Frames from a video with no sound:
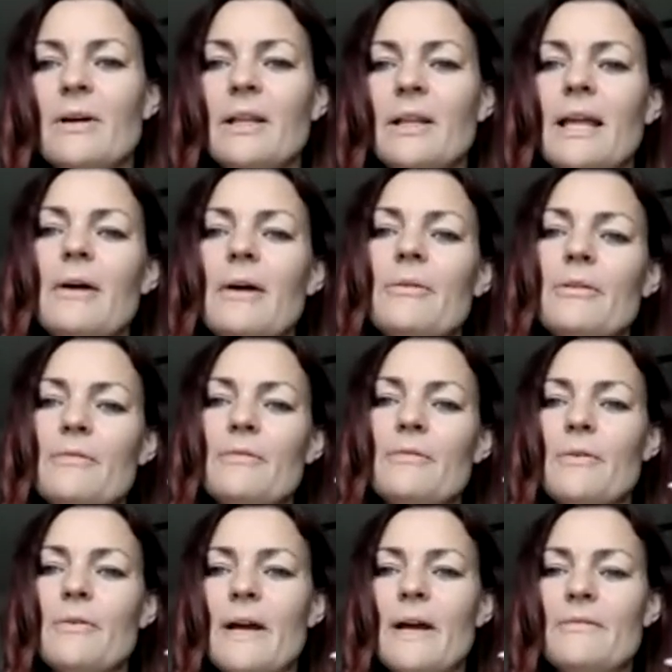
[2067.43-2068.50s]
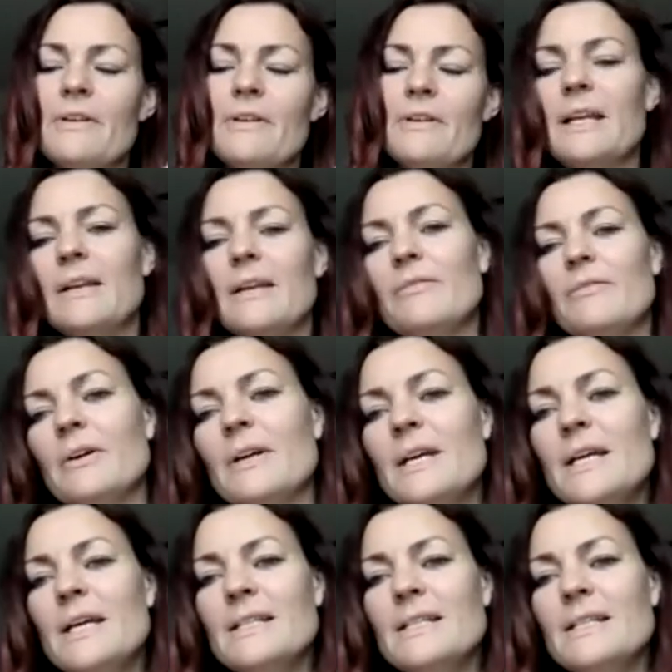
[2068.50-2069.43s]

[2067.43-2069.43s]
allow the folk we're advocating for